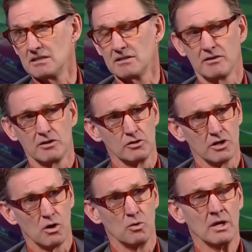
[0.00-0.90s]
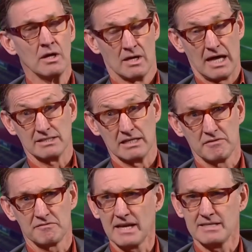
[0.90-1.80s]
You know, as a
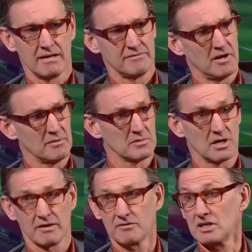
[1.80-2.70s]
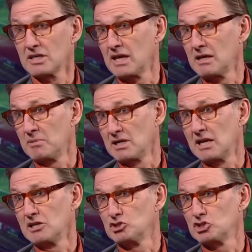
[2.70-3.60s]
defender, if I'm kind of going to keep a
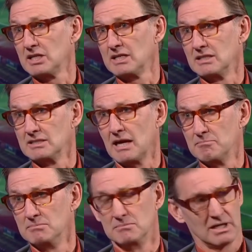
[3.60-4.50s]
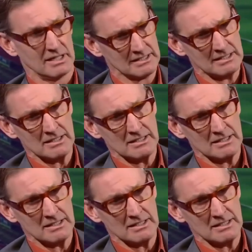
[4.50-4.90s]
clean sheet and get my,